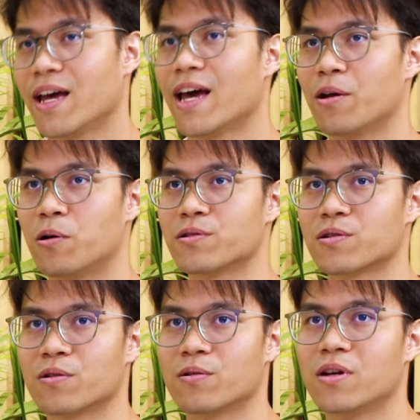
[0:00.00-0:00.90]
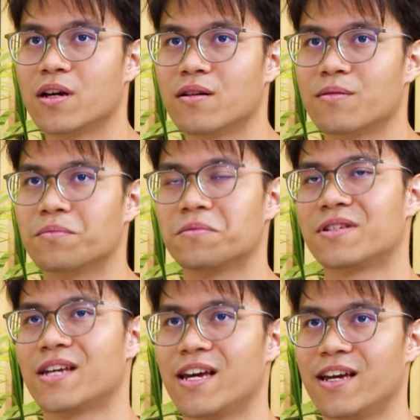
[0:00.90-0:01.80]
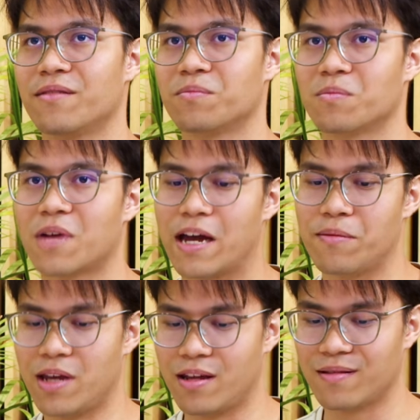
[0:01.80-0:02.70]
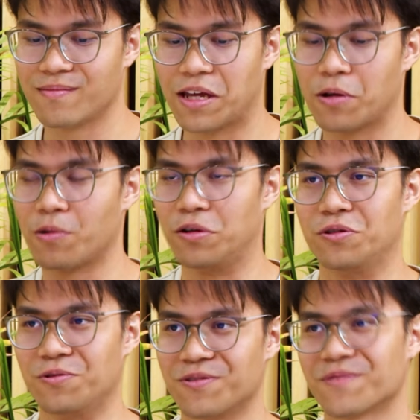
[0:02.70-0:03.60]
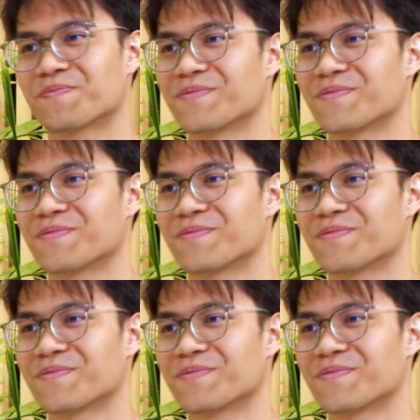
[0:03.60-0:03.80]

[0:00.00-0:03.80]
And also, say I made an orange juice,